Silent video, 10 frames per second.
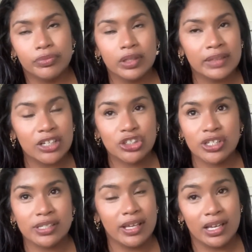that's
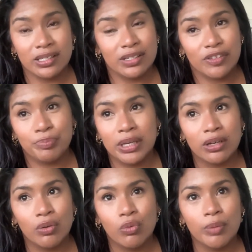just the essence of being a
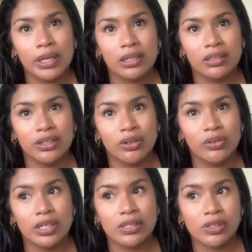woman, you know,
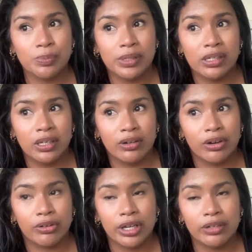is to be in our
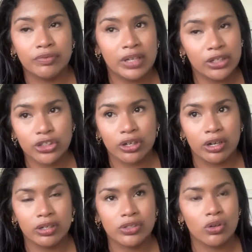creative
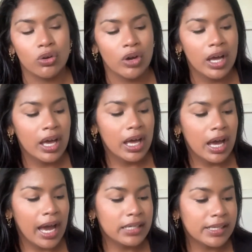nature. So
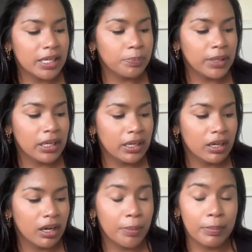I take being
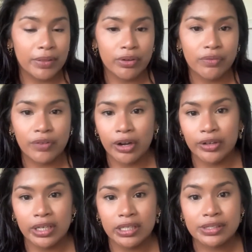a mother
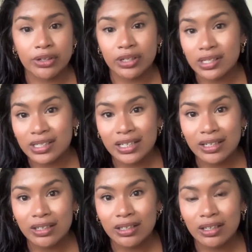very seriously.
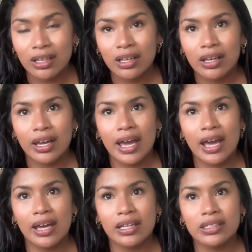
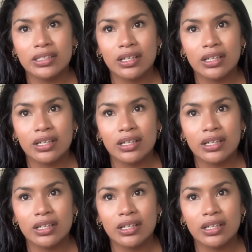And